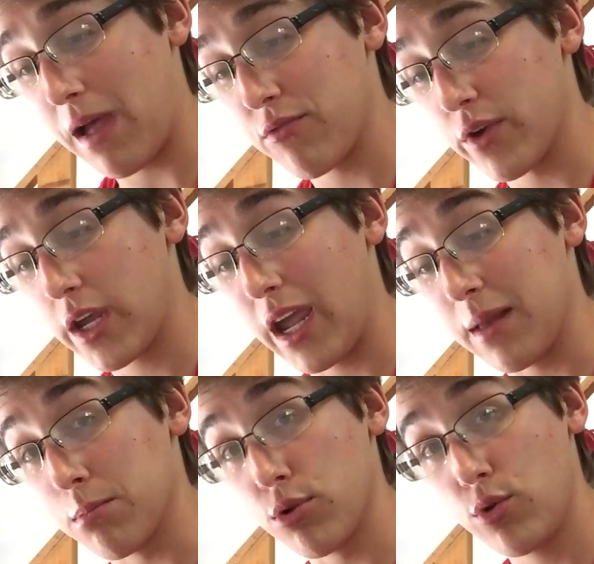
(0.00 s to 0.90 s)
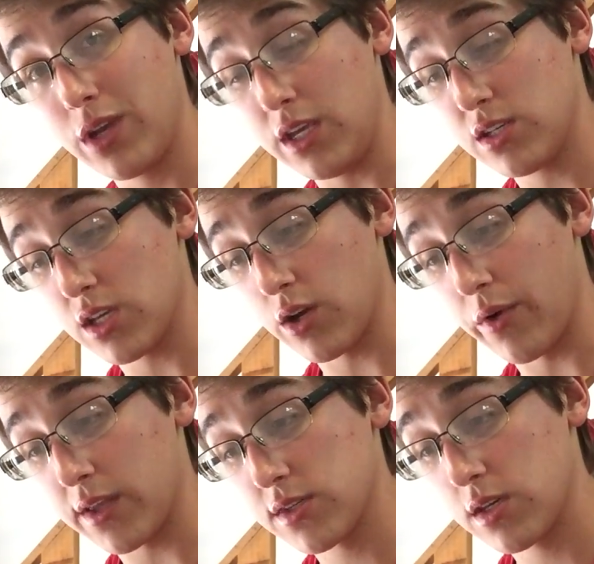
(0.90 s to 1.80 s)
Maverick, and Blue
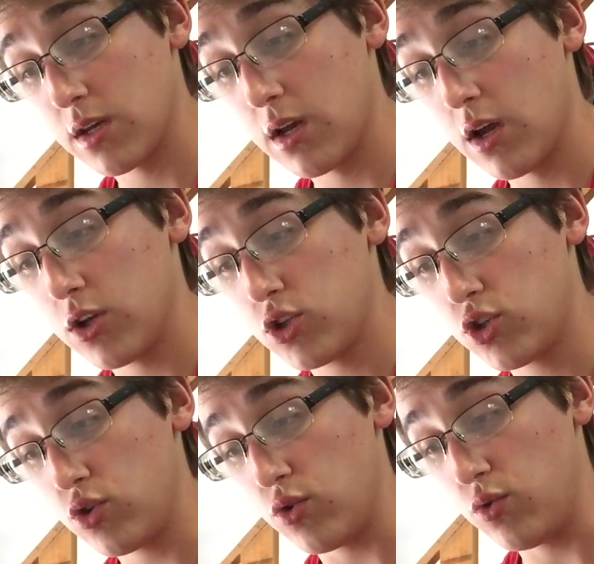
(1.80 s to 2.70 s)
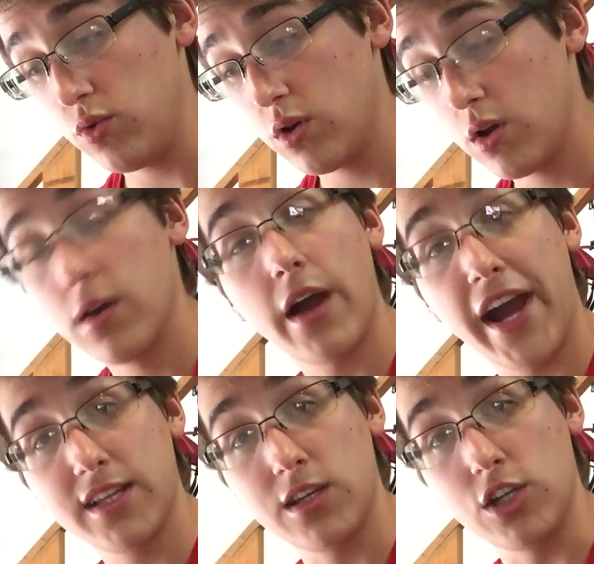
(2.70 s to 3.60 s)
e-cigarettes to
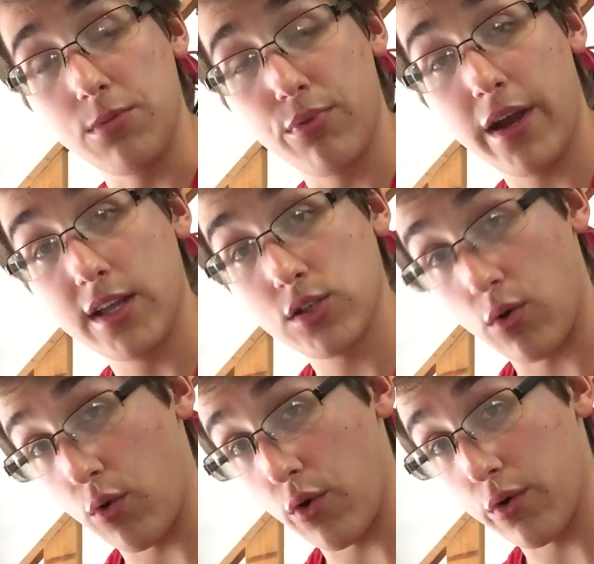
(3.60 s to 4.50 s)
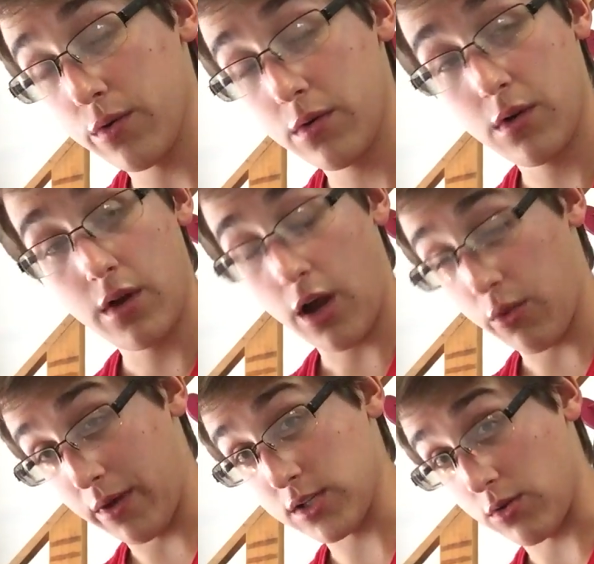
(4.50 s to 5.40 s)
ITG Brands, or
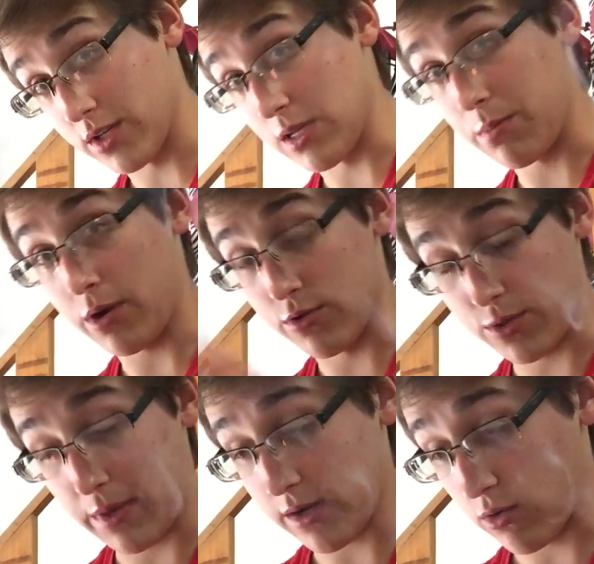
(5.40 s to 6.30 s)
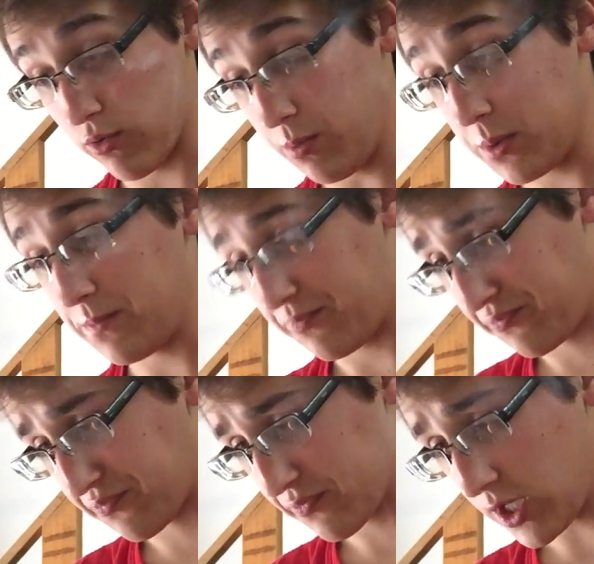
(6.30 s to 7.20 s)
otherwise known as Imperial Tobacco Group,
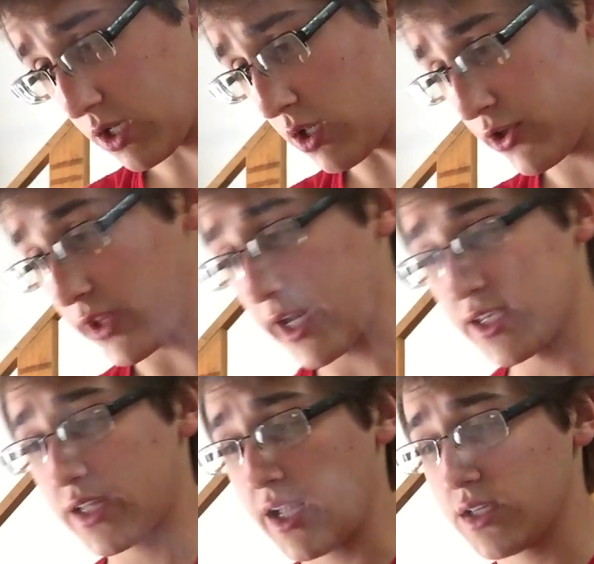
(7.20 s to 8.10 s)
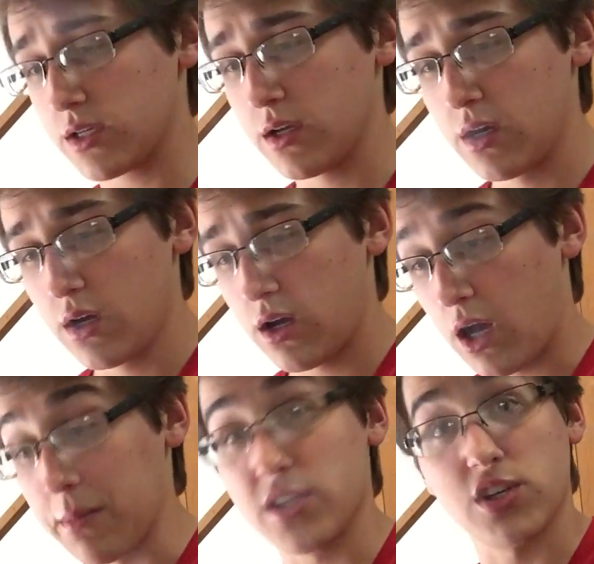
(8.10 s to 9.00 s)
United States.
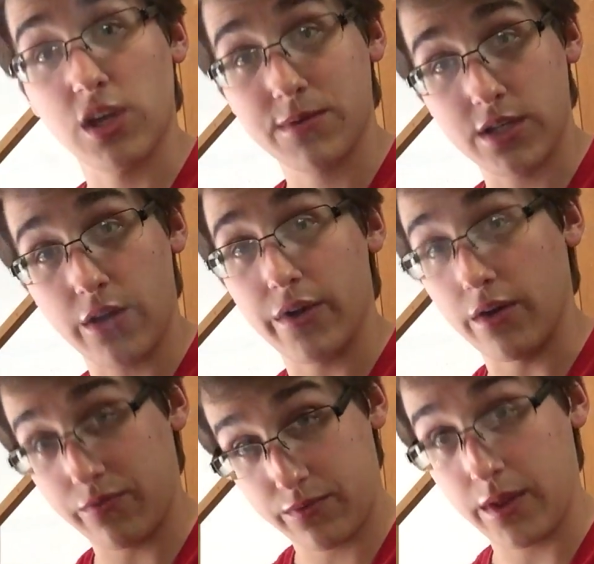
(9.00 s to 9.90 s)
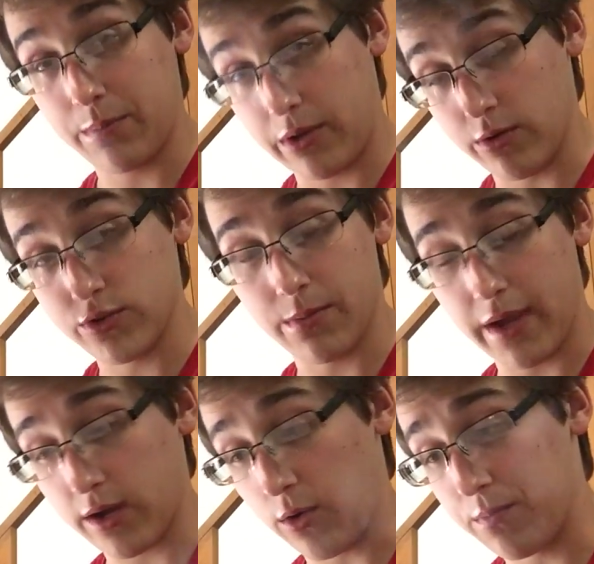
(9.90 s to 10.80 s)
It's a subsidiary of Imperial
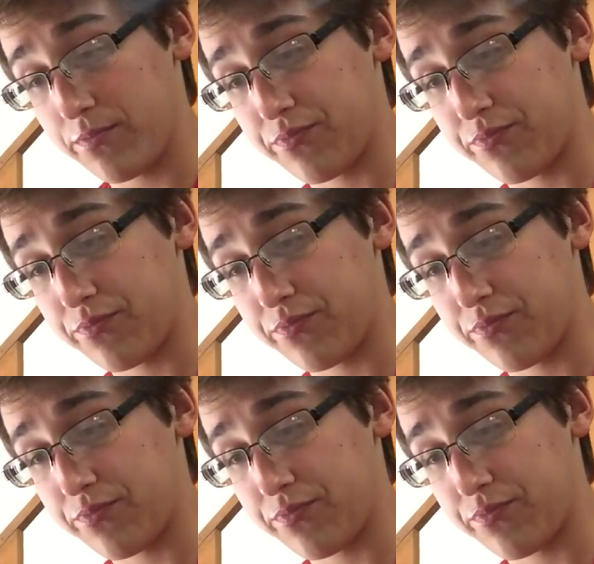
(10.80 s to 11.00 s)
Tobacco.